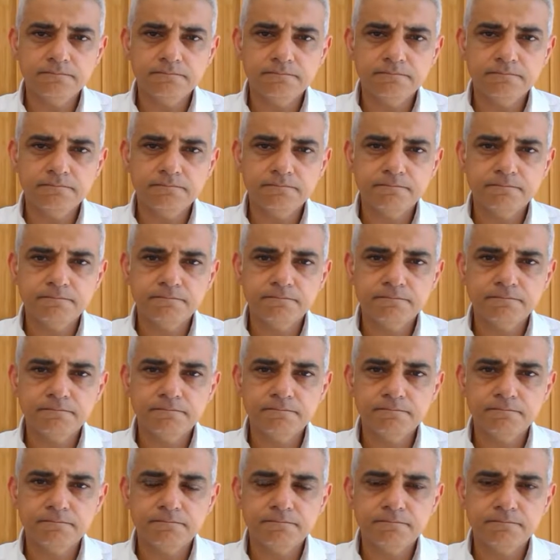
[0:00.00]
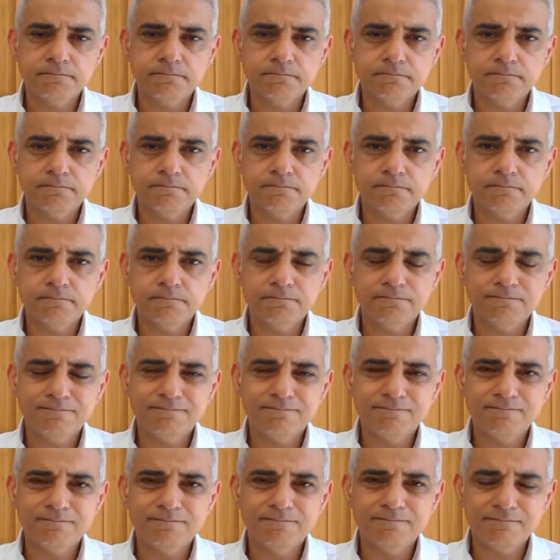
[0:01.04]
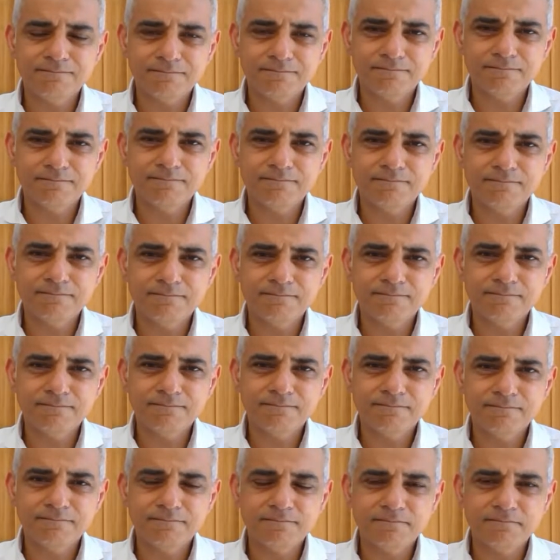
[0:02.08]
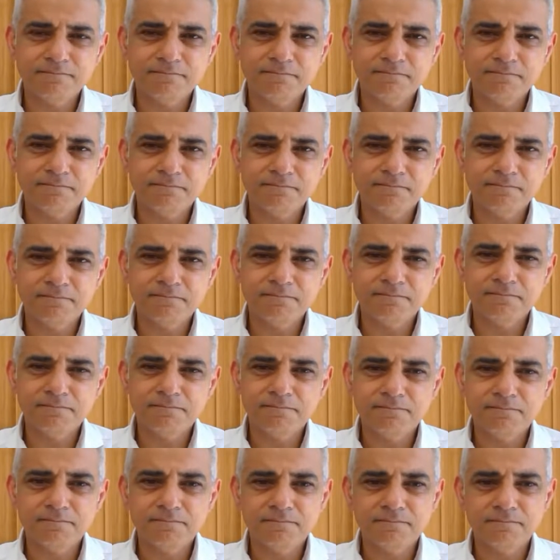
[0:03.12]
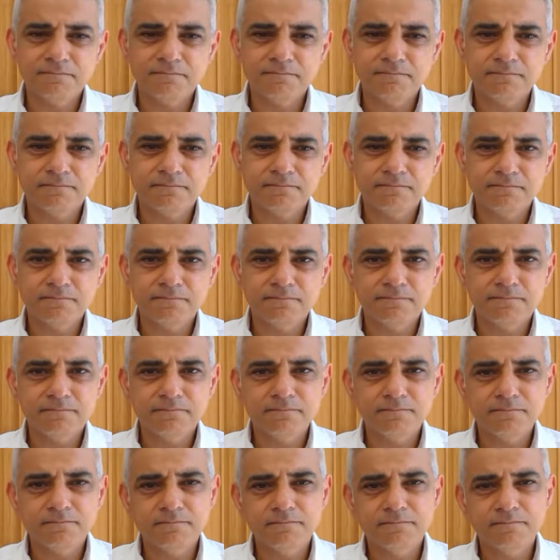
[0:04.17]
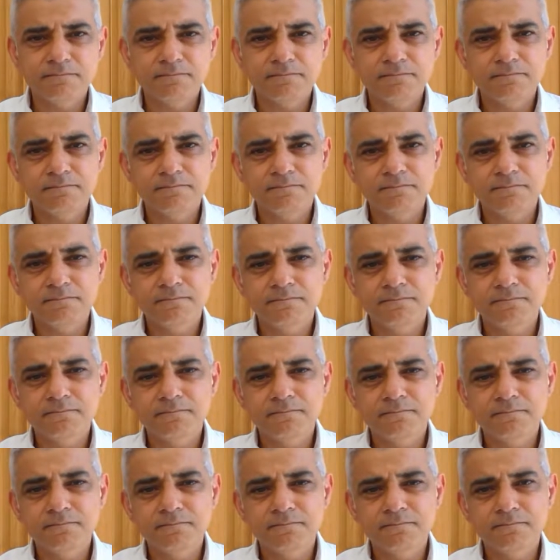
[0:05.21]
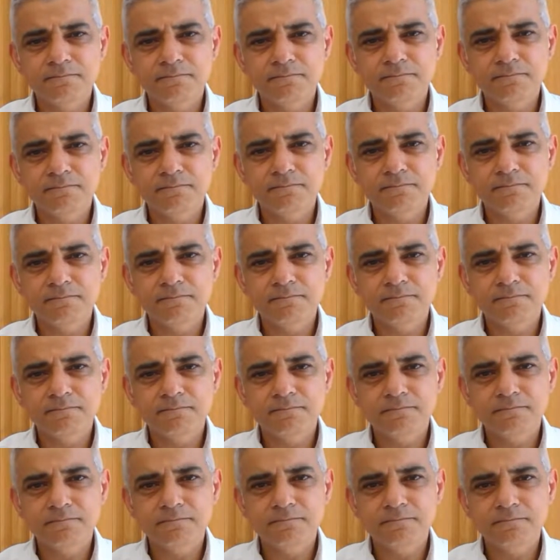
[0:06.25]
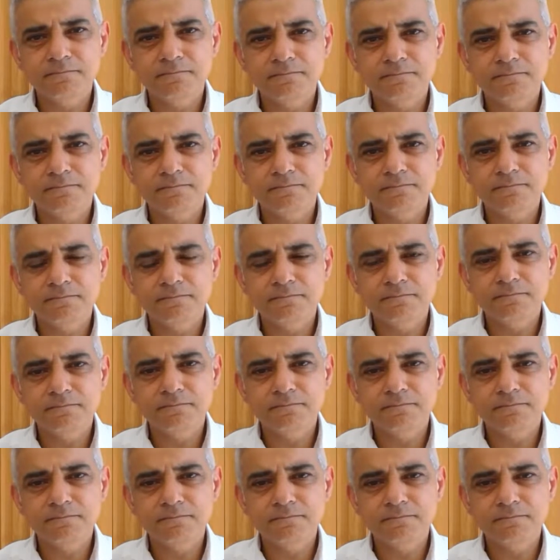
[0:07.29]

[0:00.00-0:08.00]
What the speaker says: (not speaking)